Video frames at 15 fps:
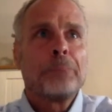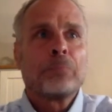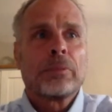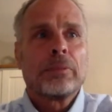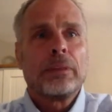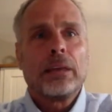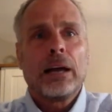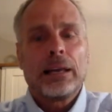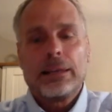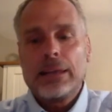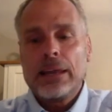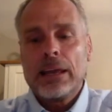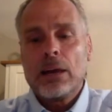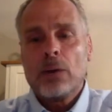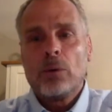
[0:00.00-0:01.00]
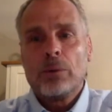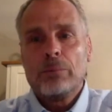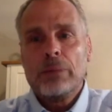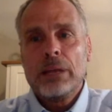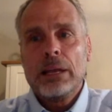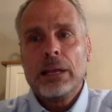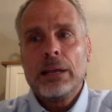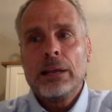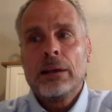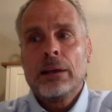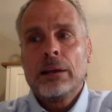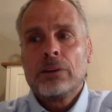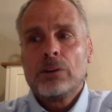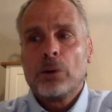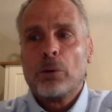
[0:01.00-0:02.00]
the idea would be
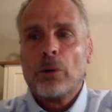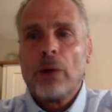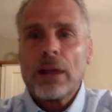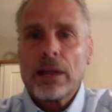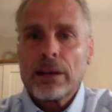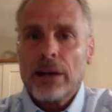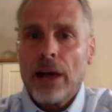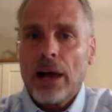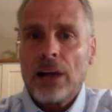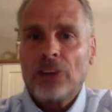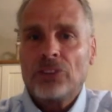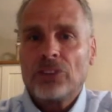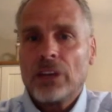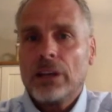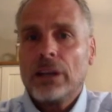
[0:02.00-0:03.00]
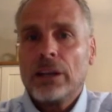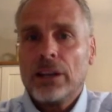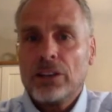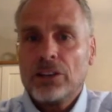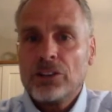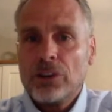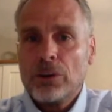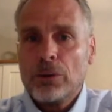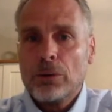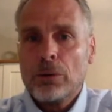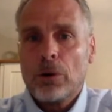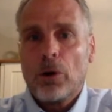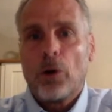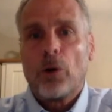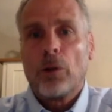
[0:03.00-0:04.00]
to recognize an issue
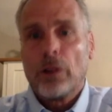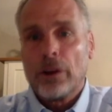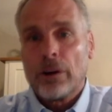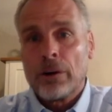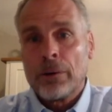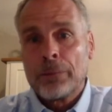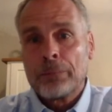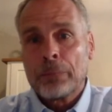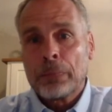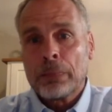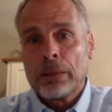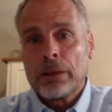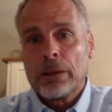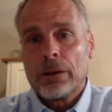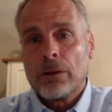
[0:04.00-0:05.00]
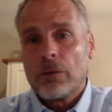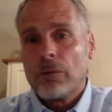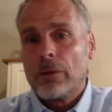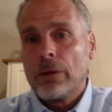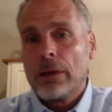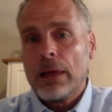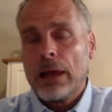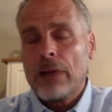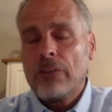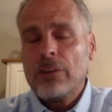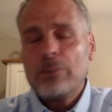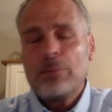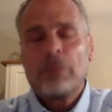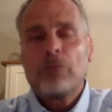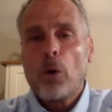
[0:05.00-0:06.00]
earlier. You know, the,
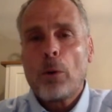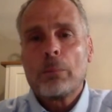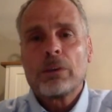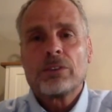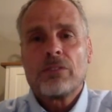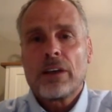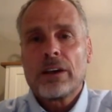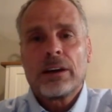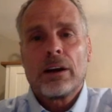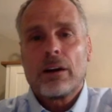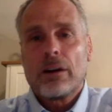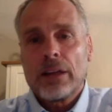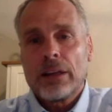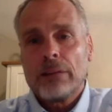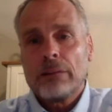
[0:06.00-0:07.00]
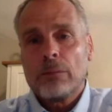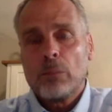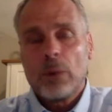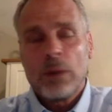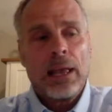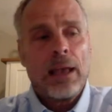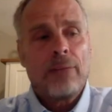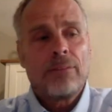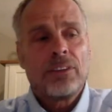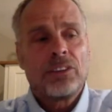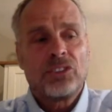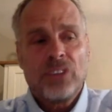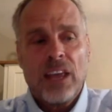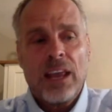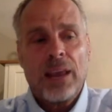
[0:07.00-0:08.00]
every performance veterinarian would have the
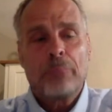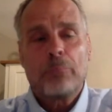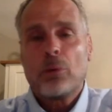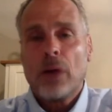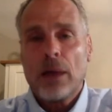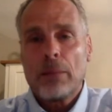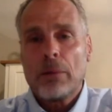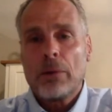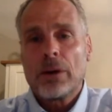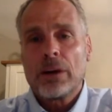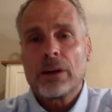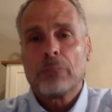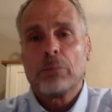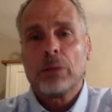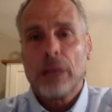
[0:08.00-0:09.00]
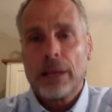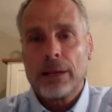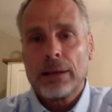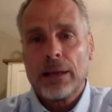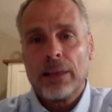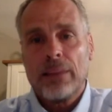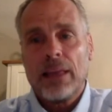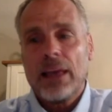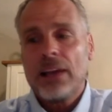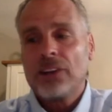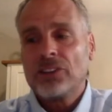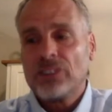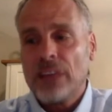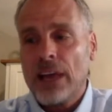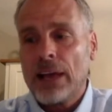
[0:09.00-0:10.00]
same primary complaint, and that
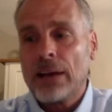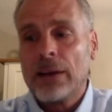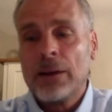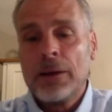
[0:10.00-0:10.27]
is that